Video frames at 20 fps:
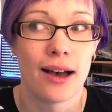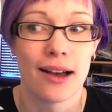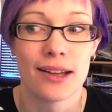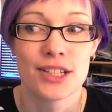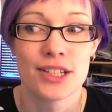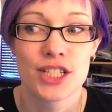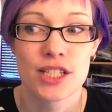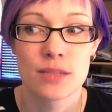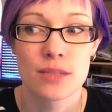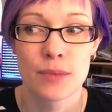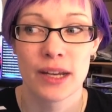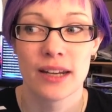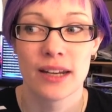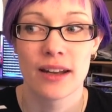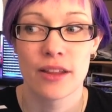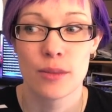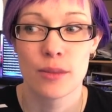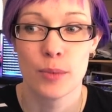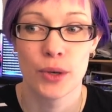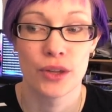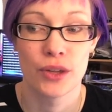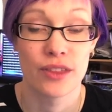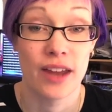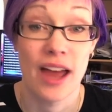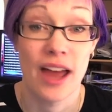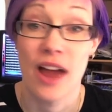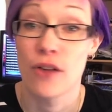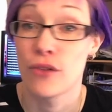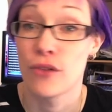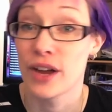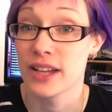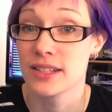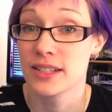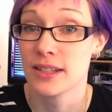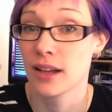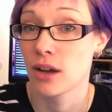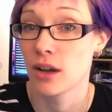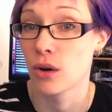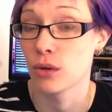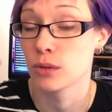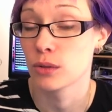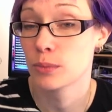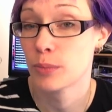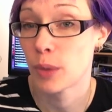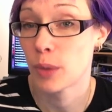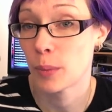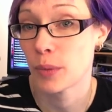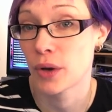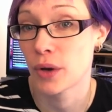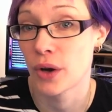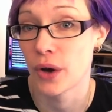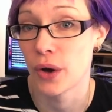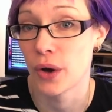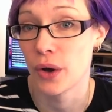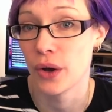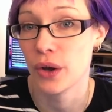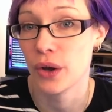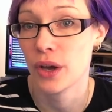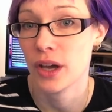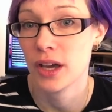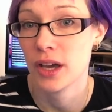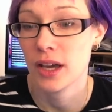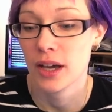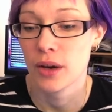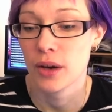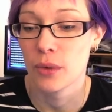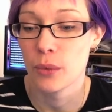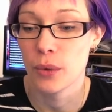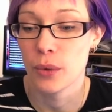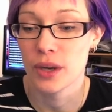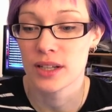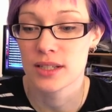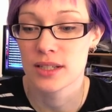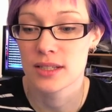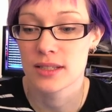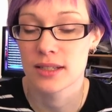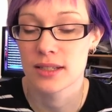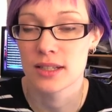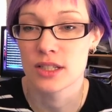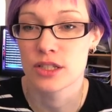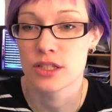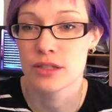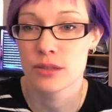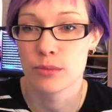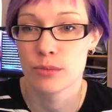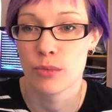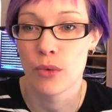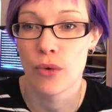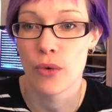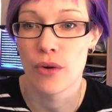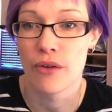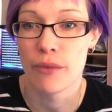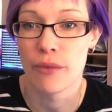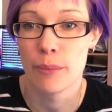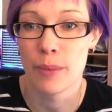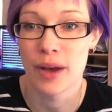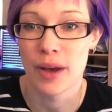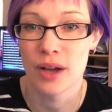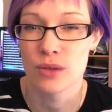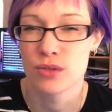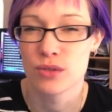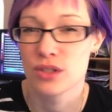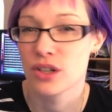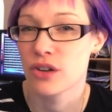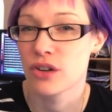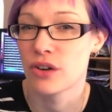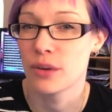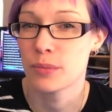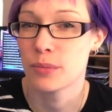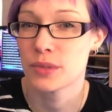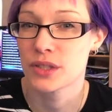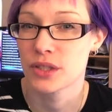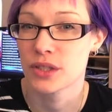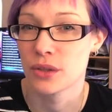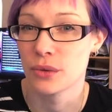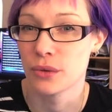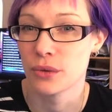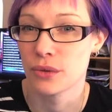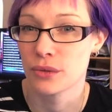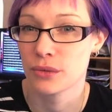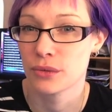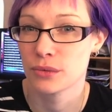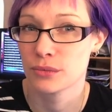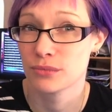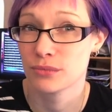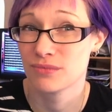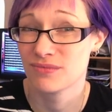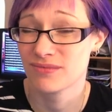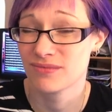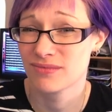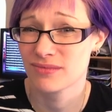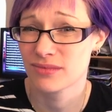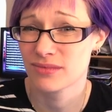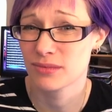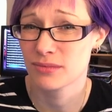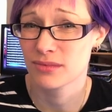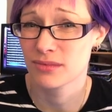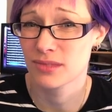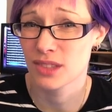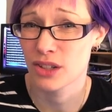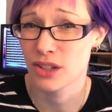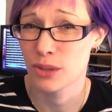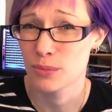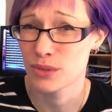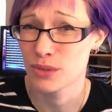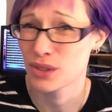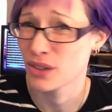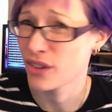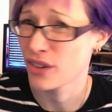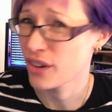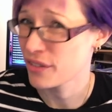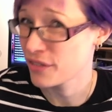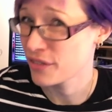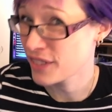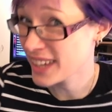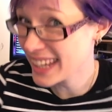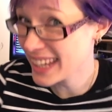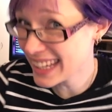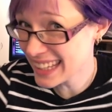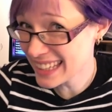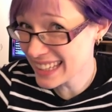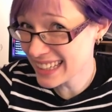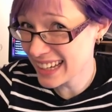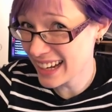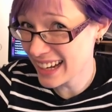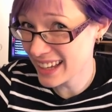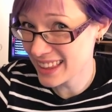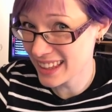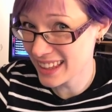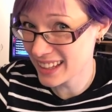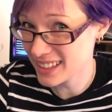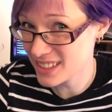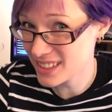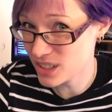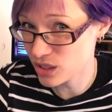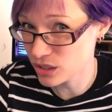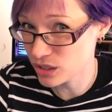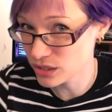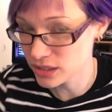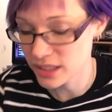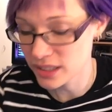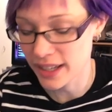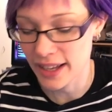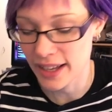She's made another book that I have read called Popco, which is more about cryptography, I think it's called.